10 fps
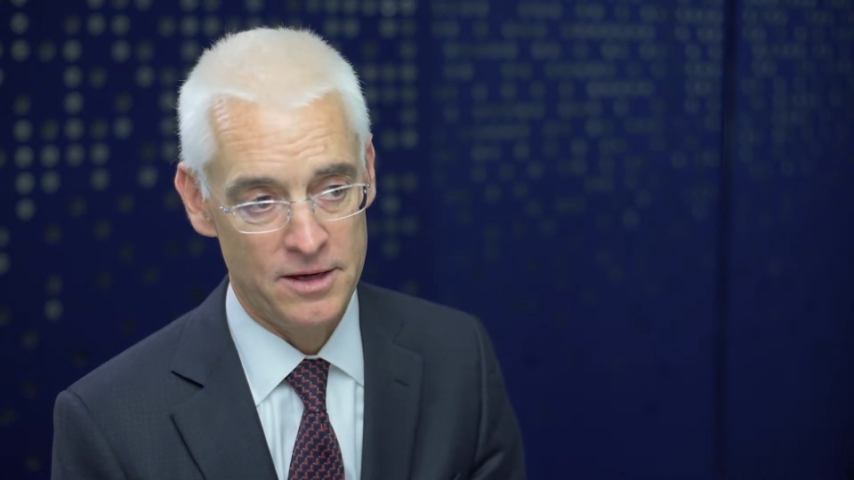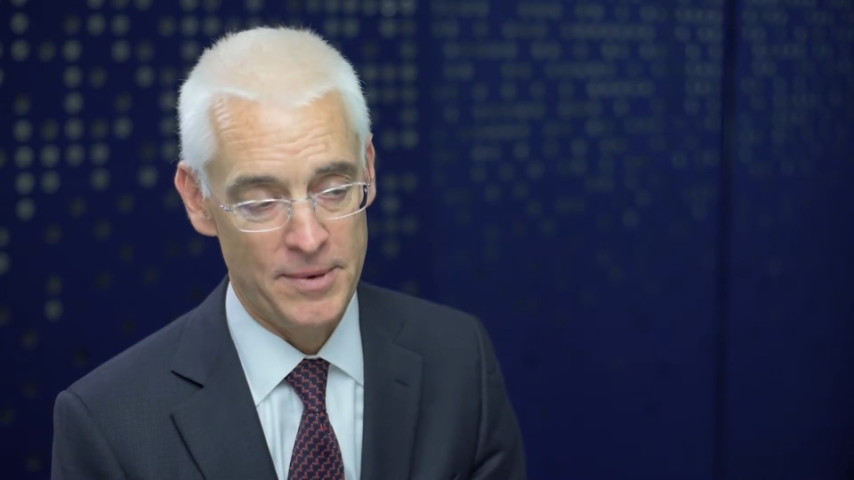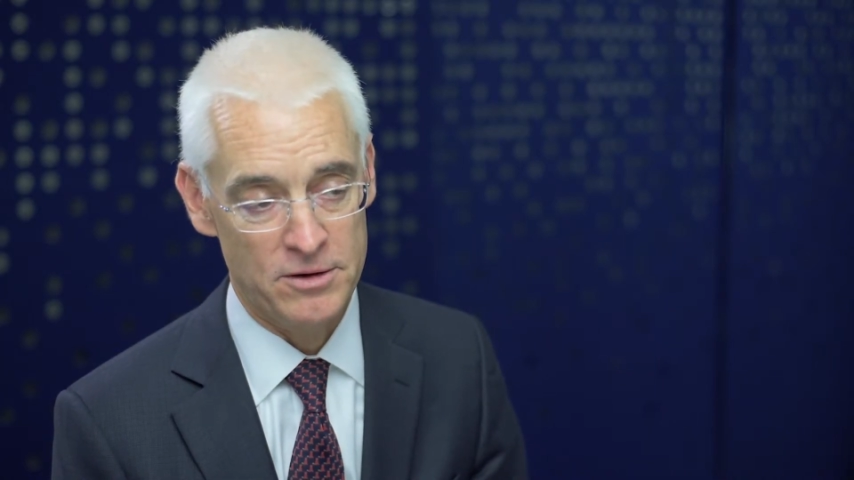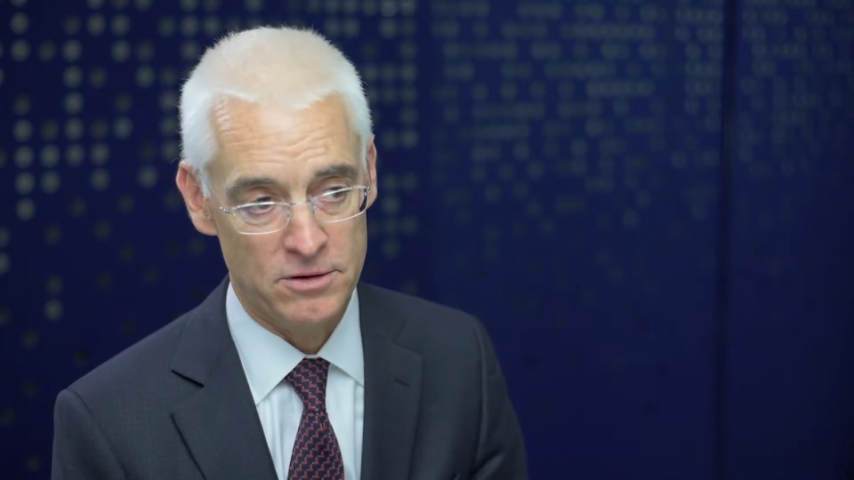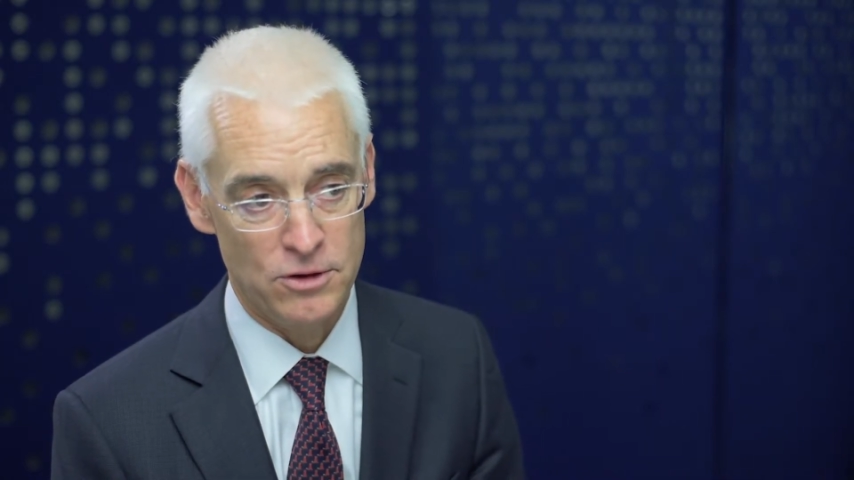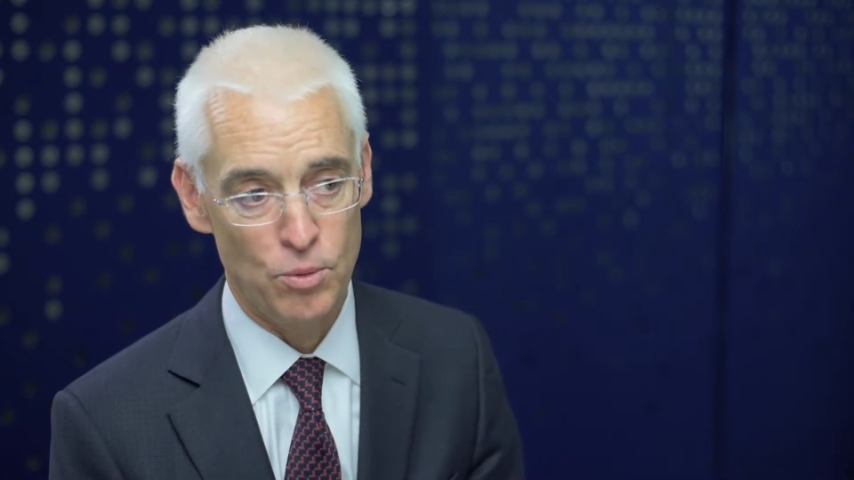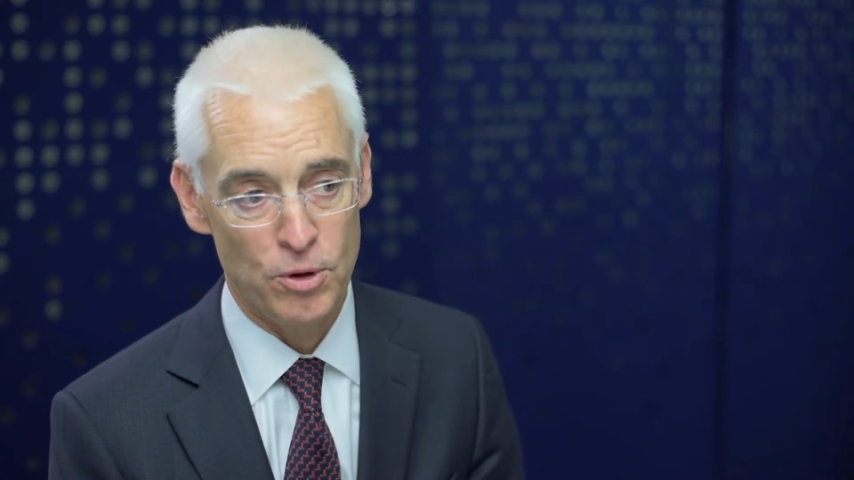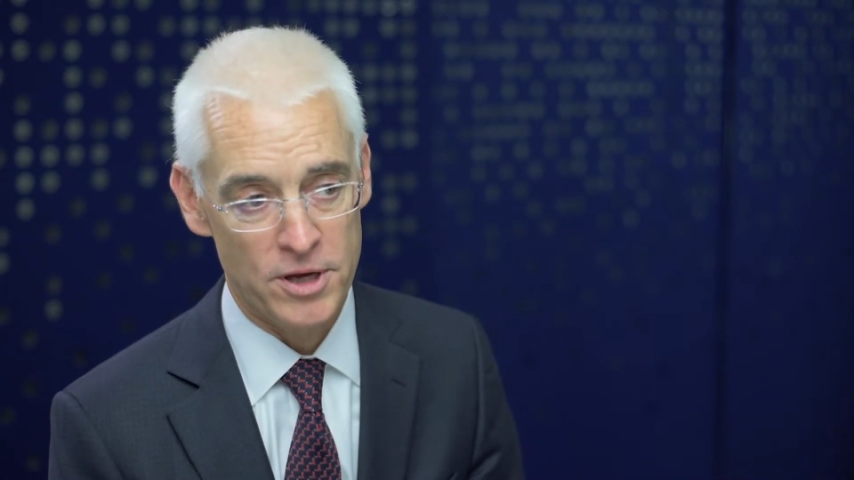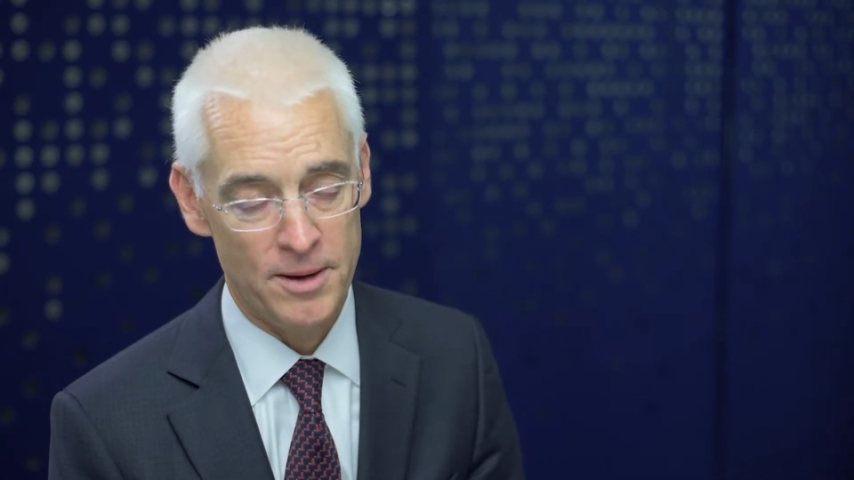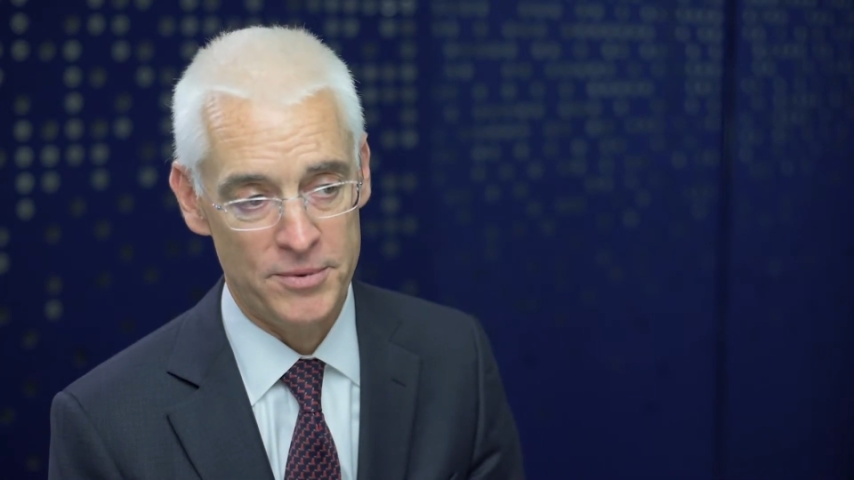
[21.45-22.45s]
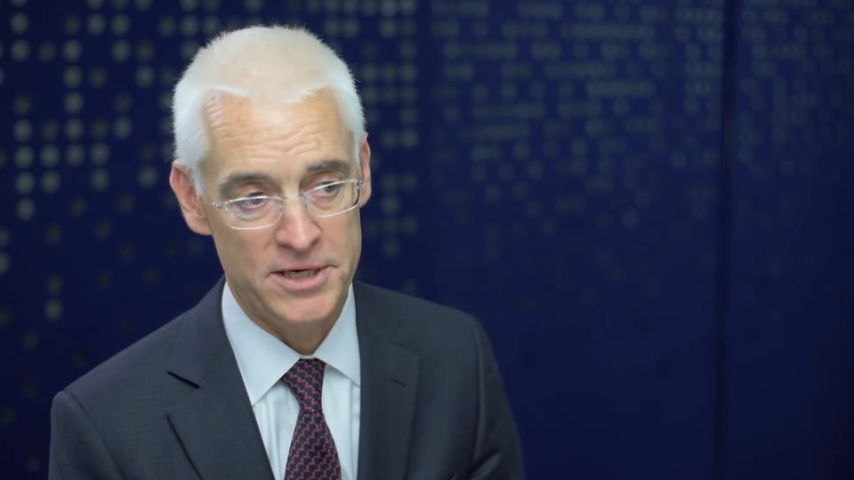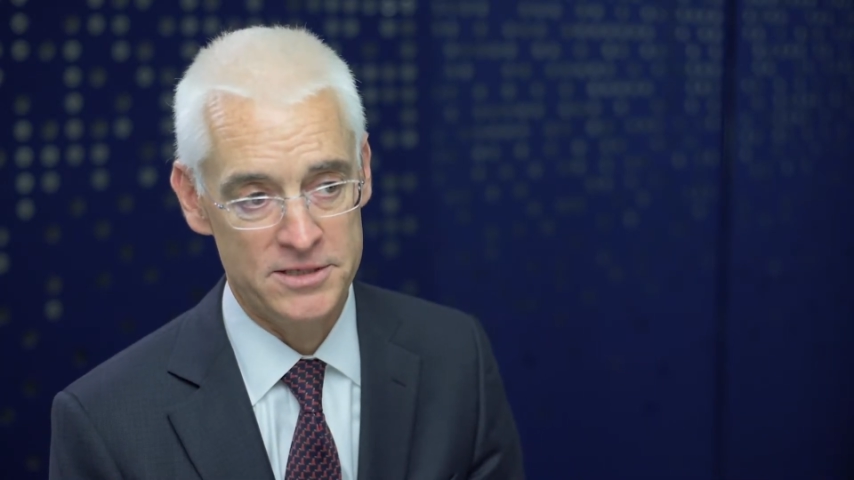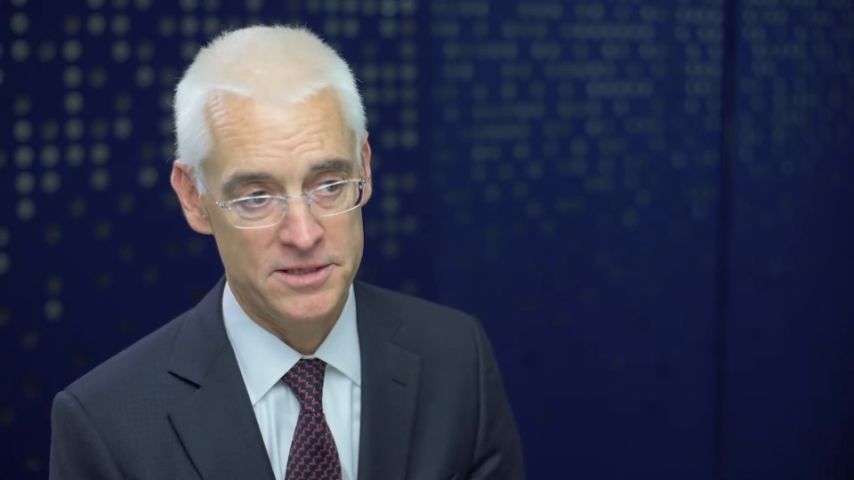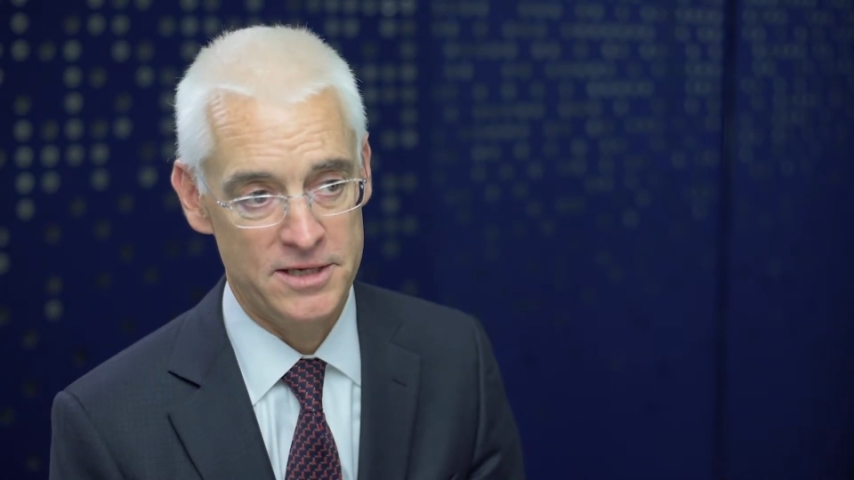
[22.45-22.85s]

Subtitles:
about global companies